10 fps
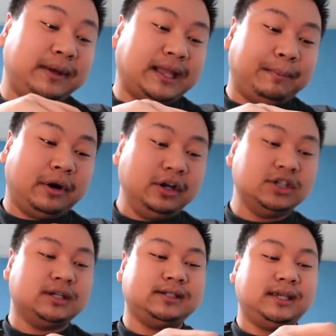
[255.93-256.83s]
make that
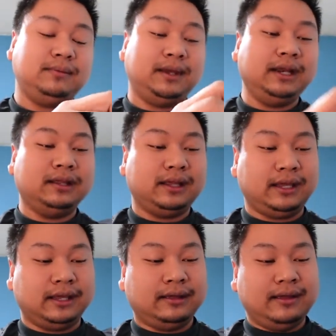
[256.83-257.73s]
purchase
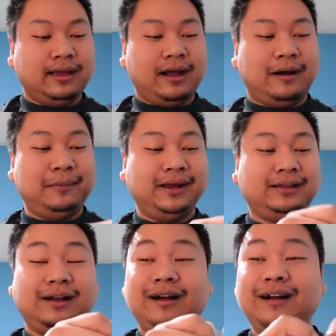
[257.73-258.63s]
immediately. Oh my
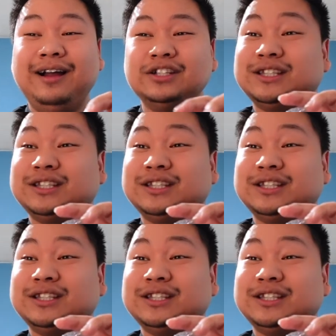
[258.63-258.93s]
gosh!